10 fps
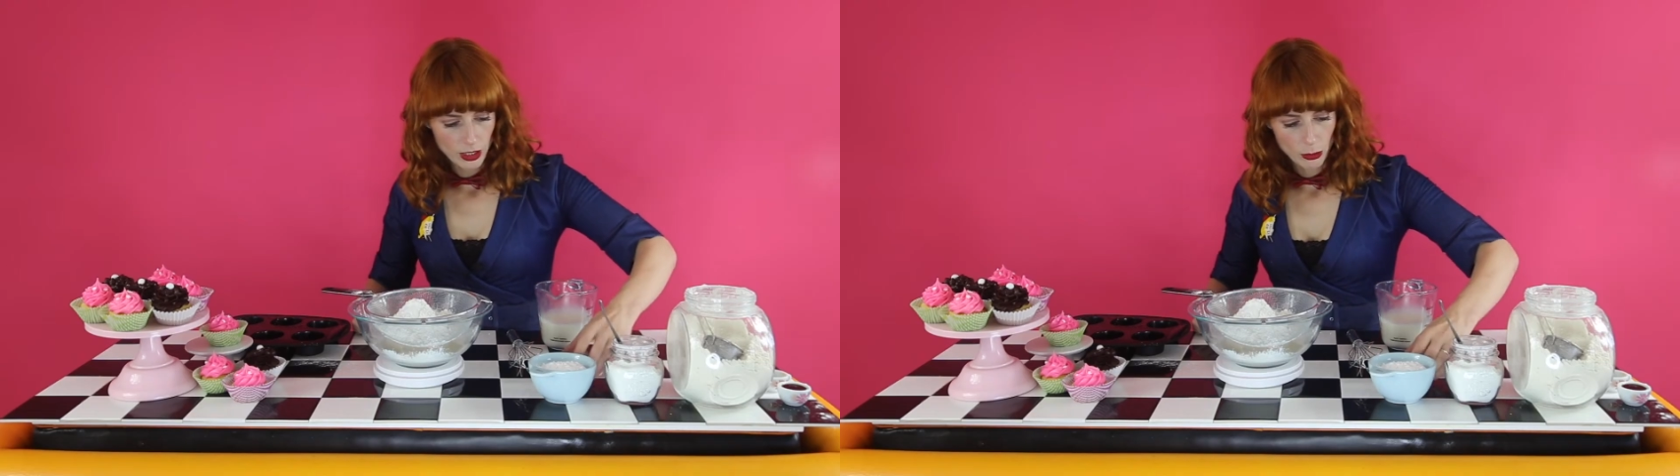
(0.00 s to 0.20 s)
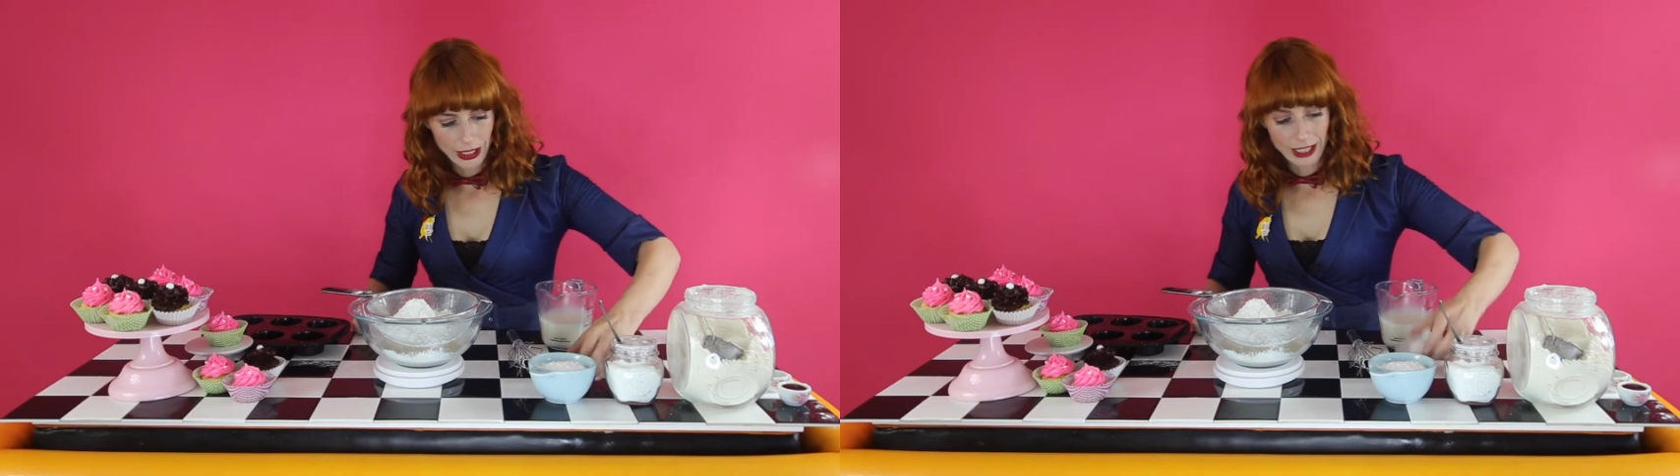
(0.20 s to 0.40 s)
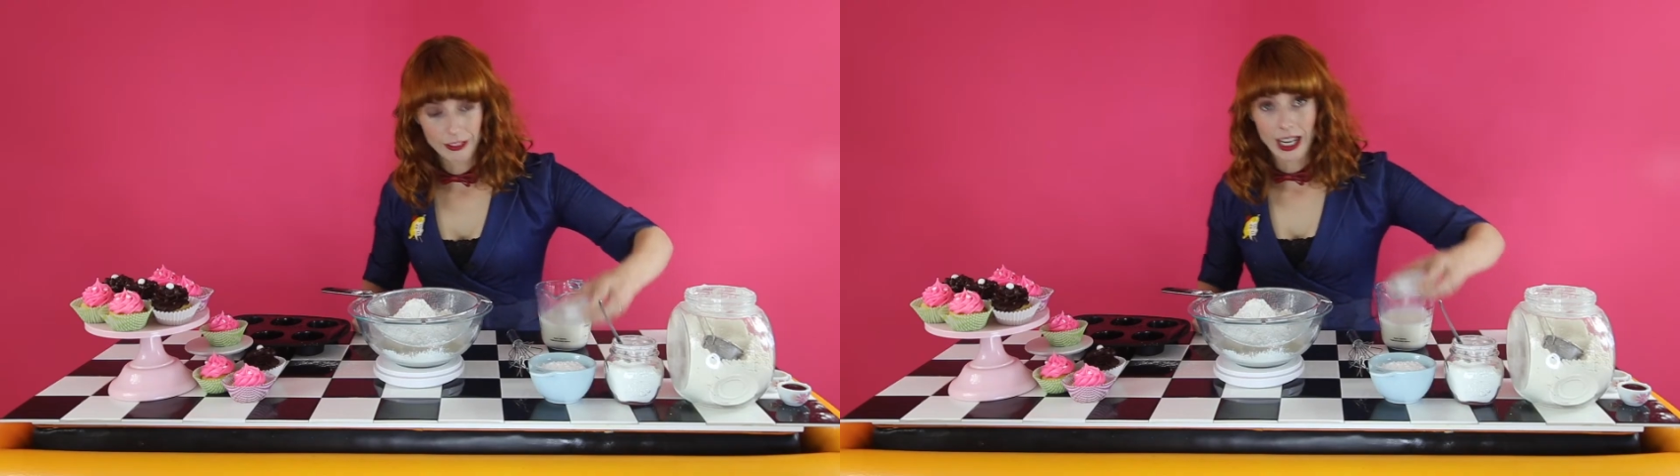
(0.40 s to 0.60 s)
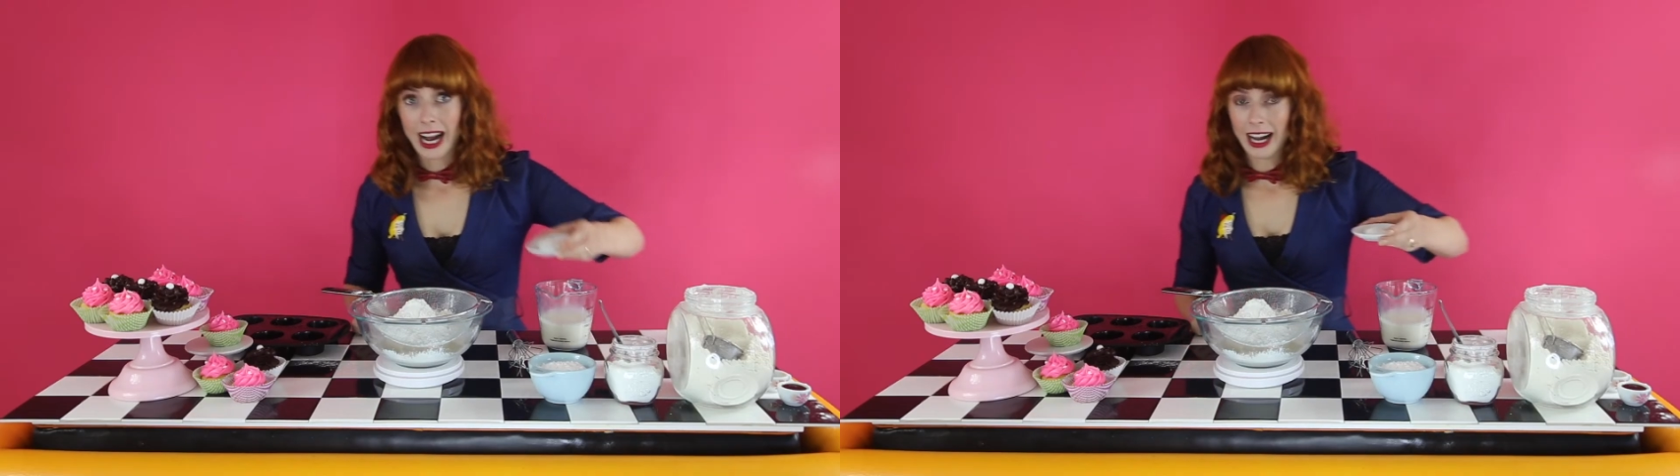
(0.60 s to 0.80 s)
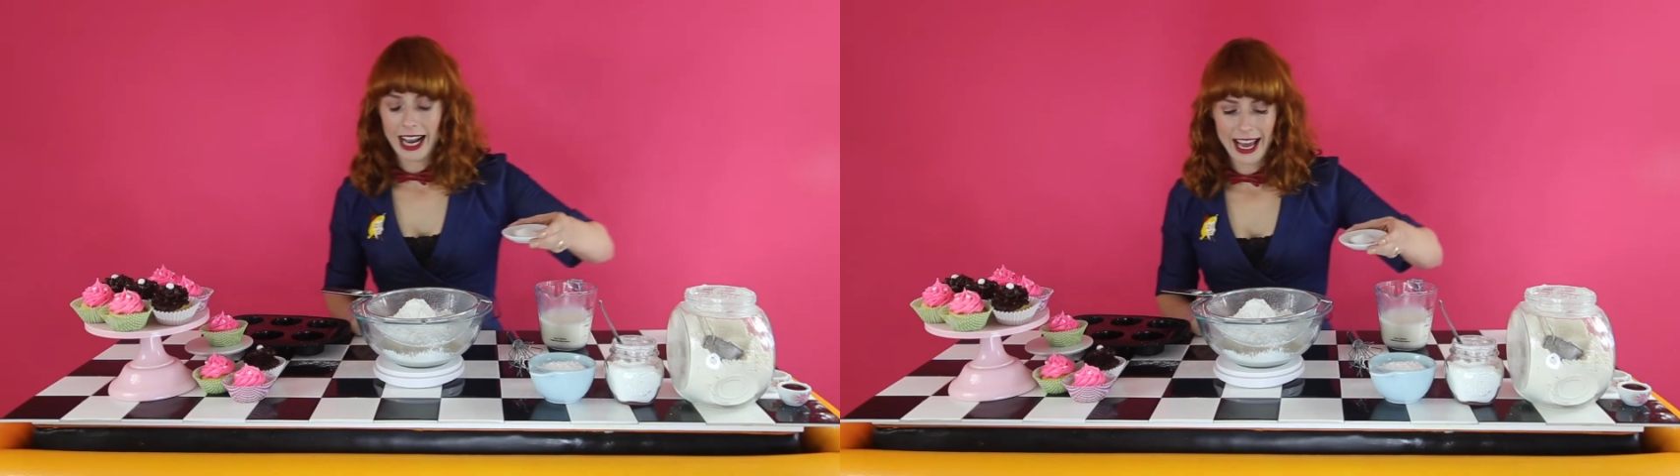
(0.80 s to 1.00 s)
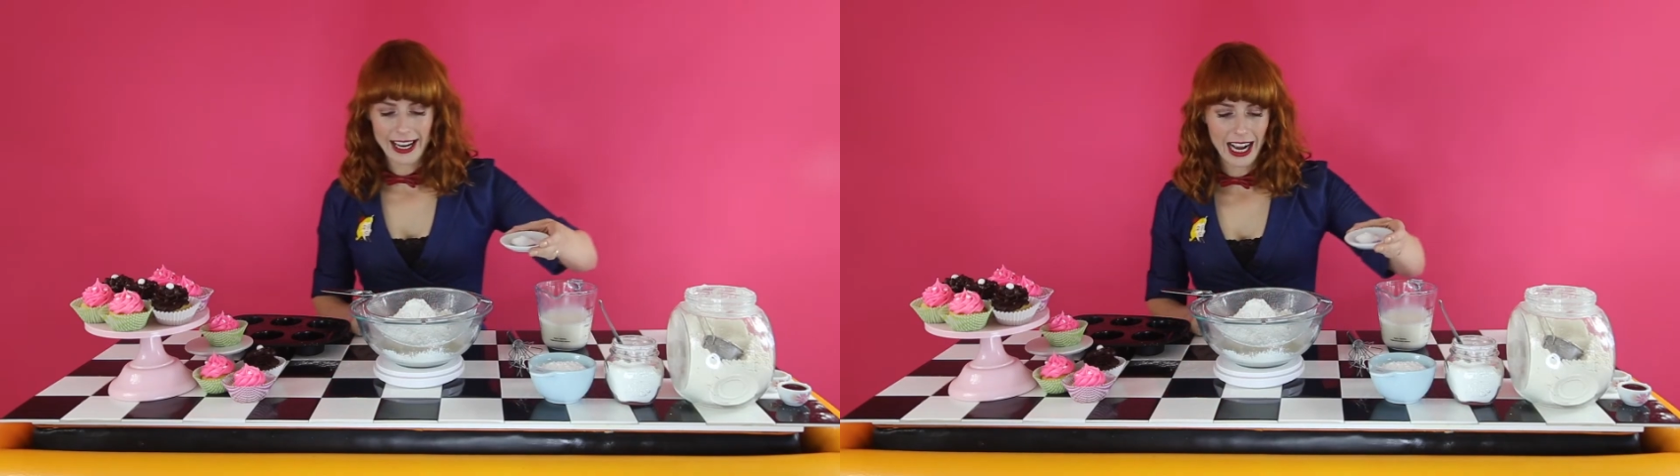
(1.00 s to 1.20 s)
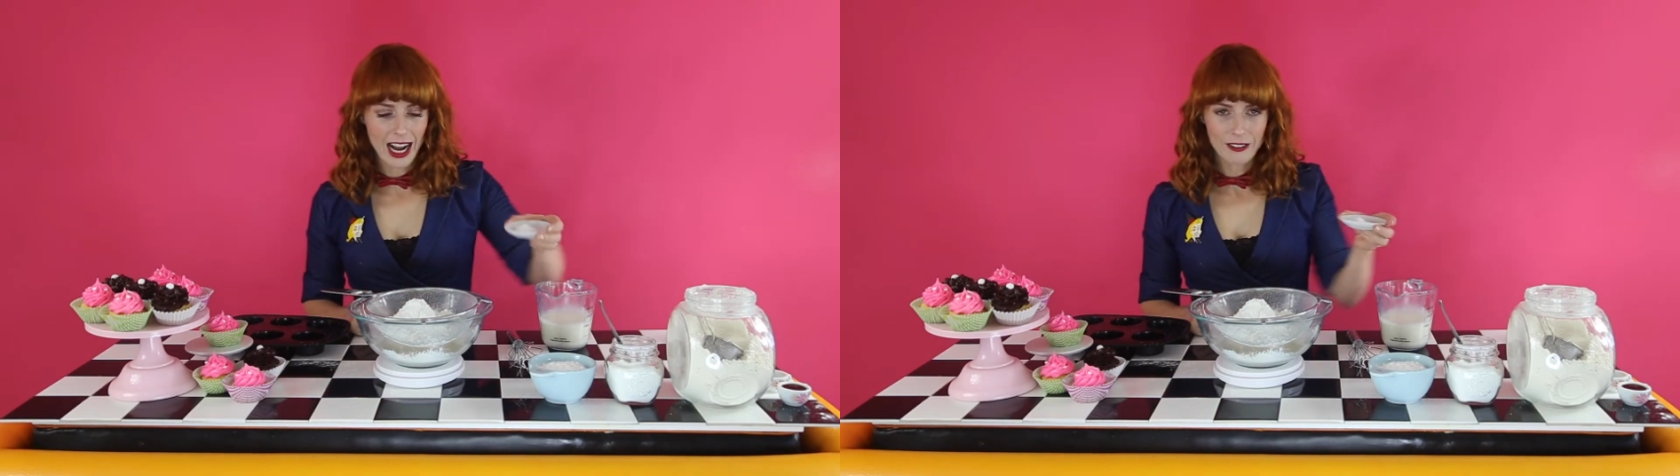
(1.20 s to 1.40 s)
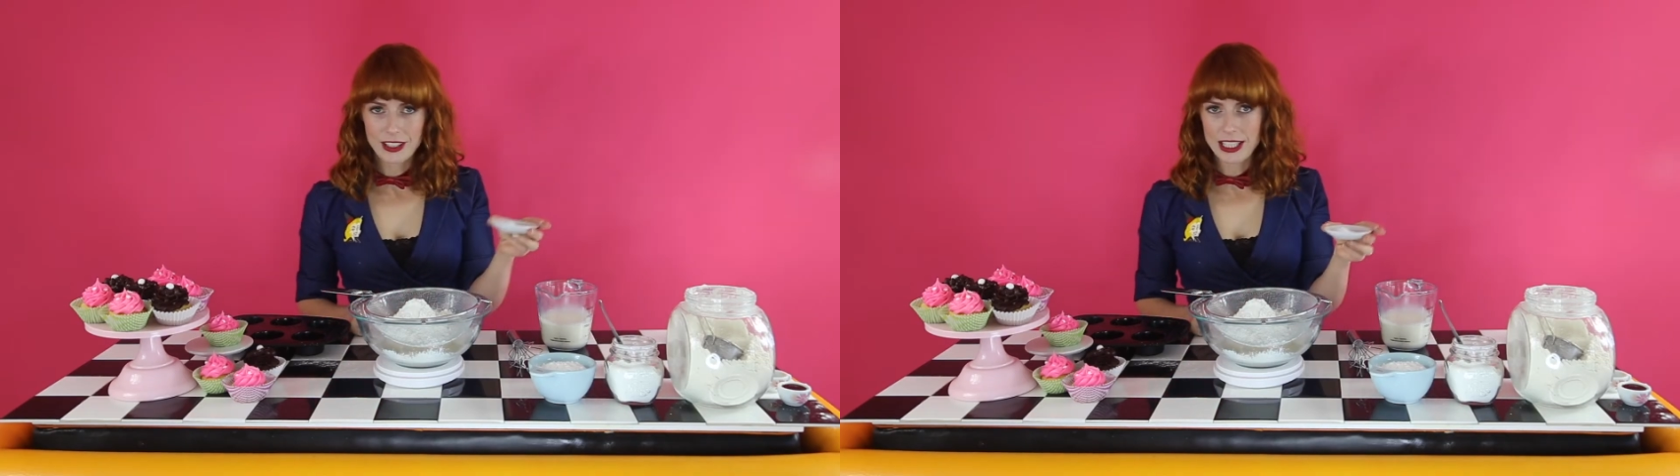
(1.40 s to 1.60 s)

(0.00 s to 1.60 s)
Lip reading: We're gonna add 1/2